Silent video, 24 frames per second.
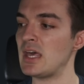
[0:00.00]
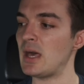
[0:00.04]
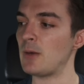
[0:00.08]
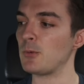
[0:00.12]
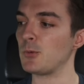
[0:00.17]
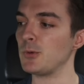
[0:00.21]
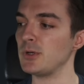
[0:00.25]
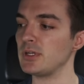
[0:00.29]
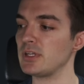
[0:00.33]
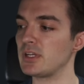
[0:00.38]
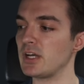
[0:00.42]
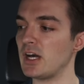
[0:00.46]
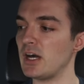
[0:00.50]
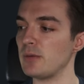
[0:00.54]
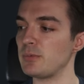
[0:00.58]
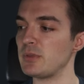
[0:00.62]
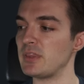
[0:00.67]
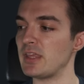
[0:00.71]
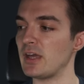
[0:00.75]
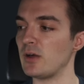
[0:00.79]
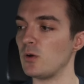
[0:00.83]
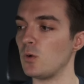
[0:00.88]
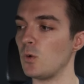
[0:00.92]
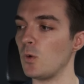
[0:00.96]
I'm going to copy
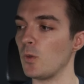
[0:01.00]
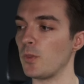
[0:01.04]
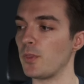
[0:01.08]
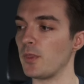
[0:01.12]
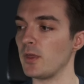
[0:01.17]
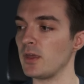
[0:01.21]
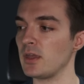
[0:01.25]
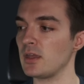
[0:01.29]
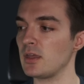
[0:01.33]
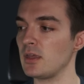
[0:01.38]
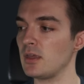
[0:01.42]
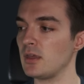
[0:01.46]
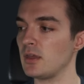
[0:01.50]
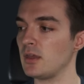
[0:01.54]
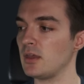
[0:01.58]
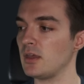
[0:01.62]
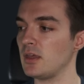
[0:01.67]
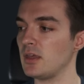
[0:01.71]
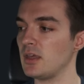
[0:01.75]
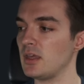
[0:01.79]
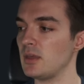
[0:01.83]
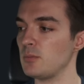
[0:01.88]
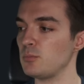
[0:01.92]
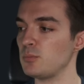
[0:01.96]
that whole thing,
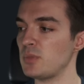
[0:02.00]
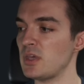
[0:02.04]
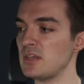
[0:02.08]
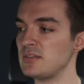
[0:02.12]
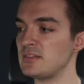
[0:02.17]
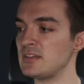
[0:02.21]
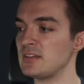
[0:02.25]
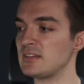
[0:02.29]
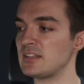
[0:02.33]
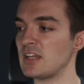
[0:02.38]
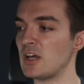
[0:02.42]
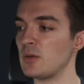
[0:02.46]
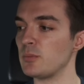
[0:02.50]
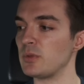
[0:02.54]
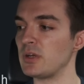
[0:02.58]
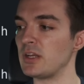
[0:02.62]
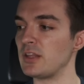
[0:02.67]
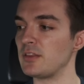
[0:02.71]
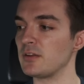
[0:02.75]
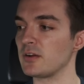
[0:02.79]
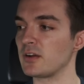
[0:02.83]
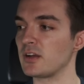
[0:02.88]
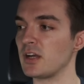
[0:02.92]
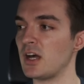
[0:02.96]
paste it down
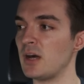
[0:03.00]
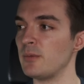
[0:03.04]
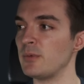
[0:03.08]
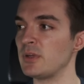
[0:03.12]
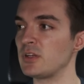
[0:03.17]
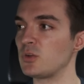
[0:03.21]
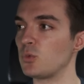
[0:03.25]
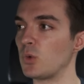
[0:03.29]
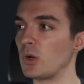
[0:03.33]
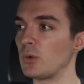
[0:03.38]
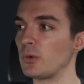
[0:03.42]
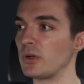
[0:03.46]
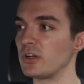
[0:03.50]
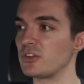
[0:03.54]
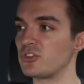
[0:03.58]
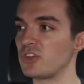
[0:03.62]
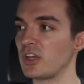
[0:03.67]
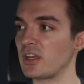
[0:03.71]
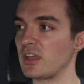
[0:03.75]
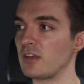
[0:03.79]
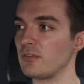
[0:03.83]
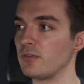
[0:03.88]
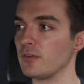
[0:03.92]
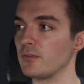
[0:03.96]
beneath our comment where we're
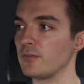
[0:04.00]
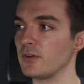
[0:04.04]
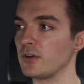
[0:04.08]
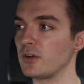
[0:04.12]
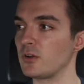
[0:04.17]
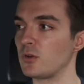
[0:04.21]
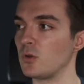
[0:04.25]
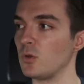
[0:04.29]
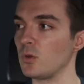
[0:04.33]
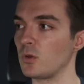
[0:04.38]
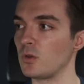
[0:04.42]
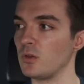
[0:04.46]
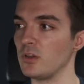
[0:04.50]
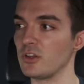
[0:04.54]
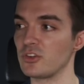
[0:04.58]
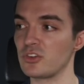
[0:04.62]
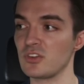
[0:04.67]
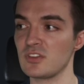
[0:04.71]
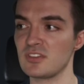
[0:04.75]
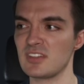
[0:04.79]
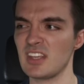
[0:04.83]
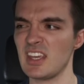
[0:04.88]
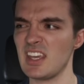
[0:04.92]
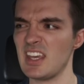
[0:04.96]
checking for vertical
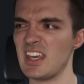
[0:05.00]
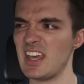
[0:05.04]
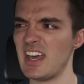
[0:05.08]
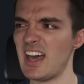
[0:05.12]
collisions.